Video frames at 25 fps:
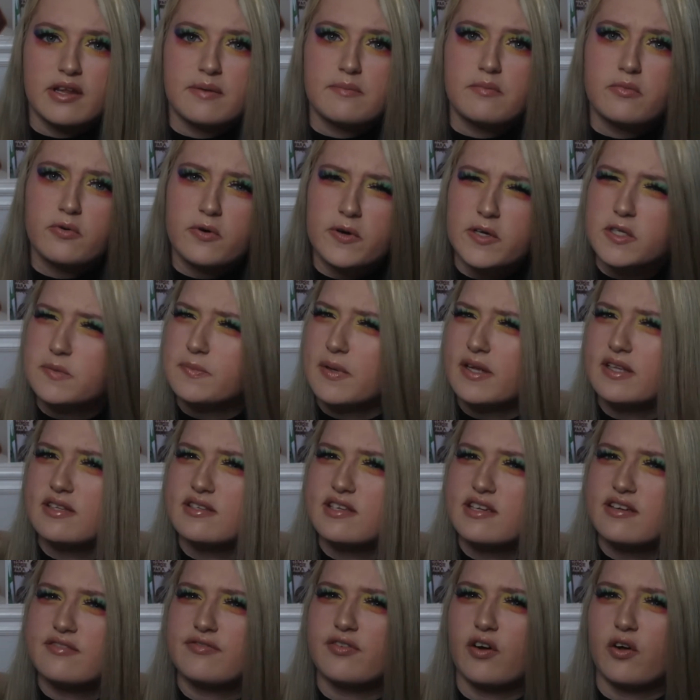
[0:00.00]
They're more
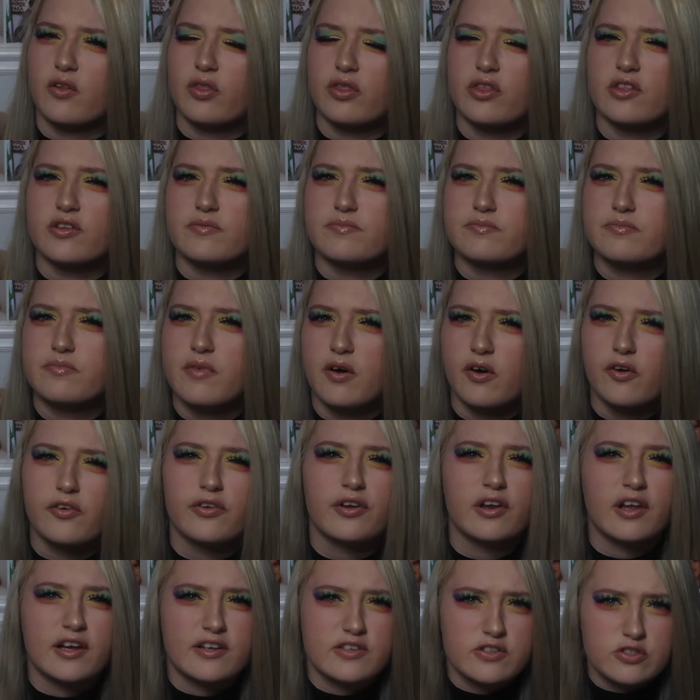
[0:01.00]
expensive on the
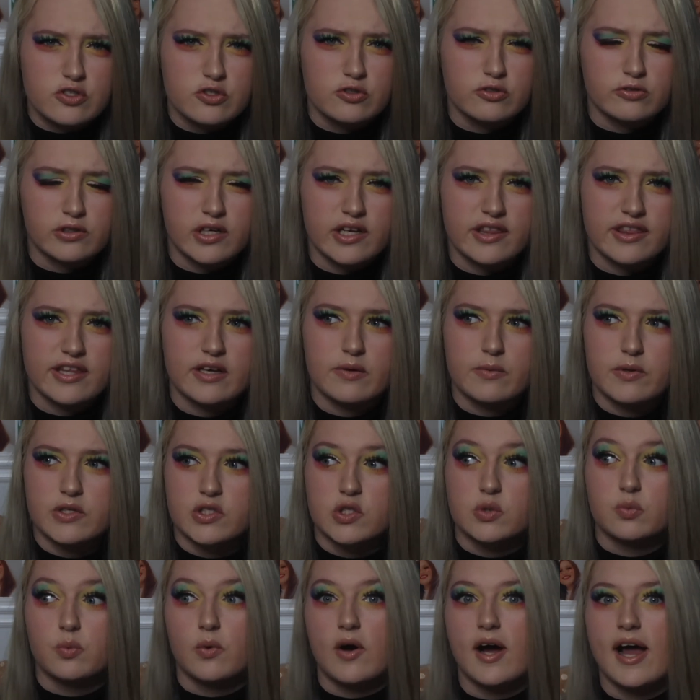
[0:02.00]
online store, I think, which
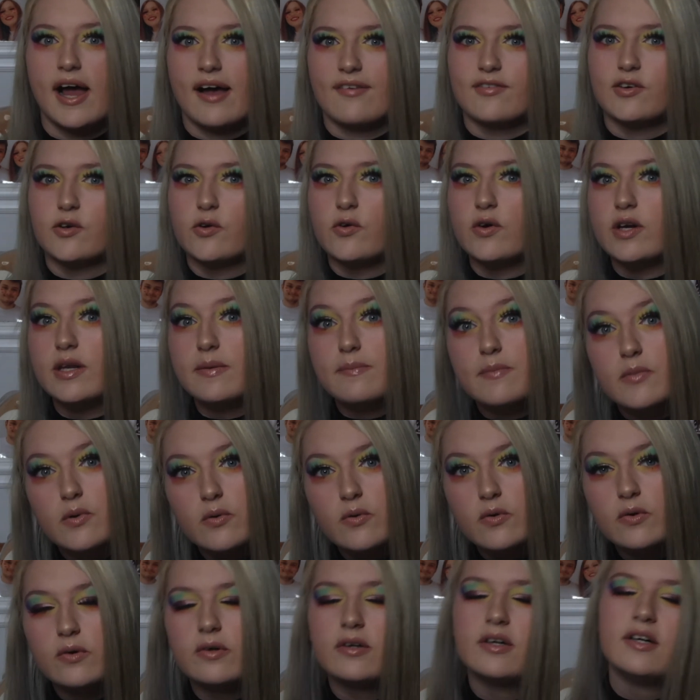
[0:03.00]
is why I haven't got any
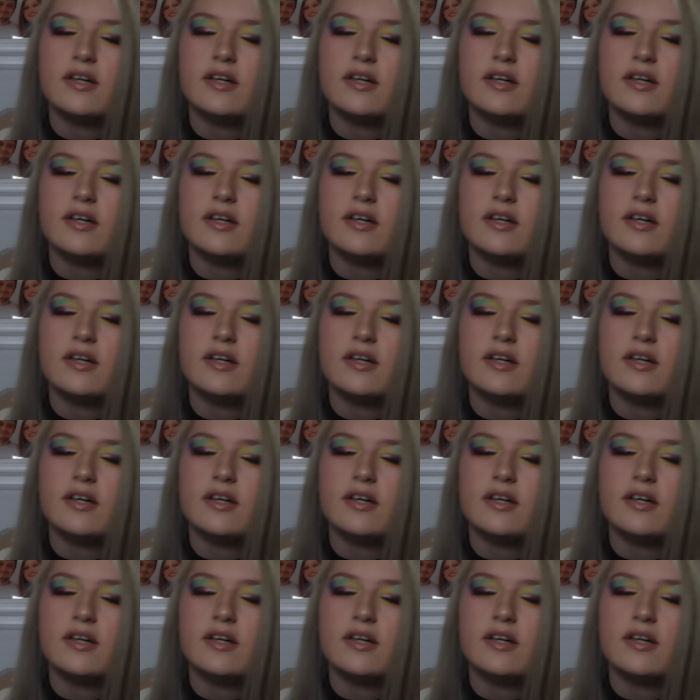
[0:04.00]
more.